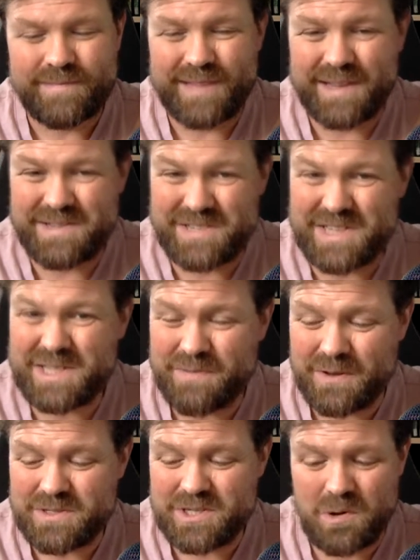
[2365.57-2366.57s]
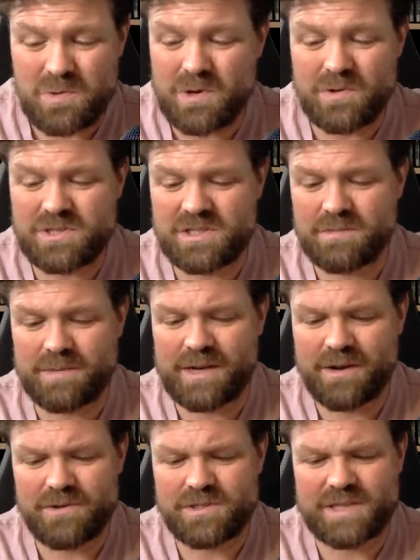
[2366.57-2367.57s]
It just felt so good to be
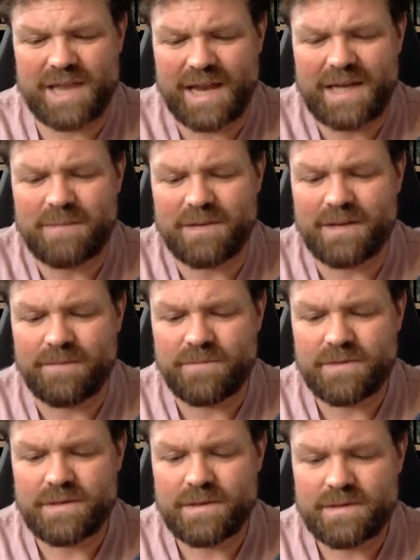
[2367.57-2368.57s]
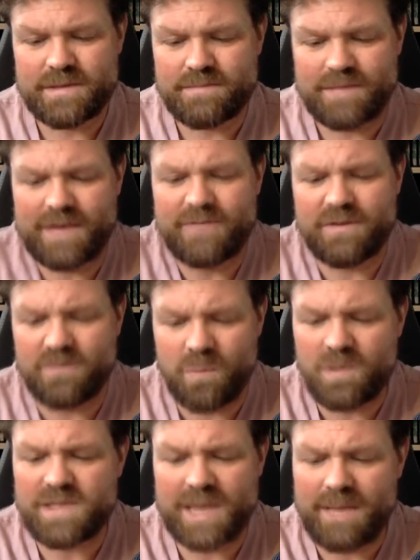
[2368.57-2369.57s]
close to anybody, even if it
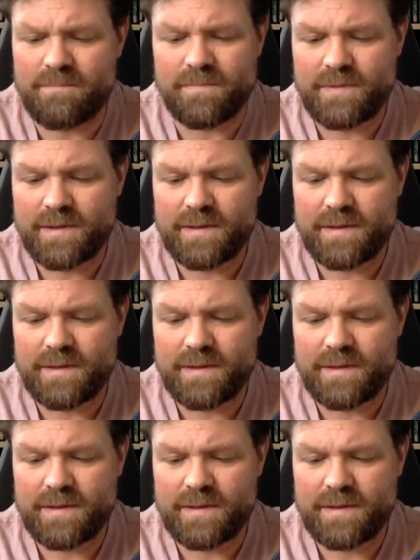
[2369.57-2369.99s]
was him.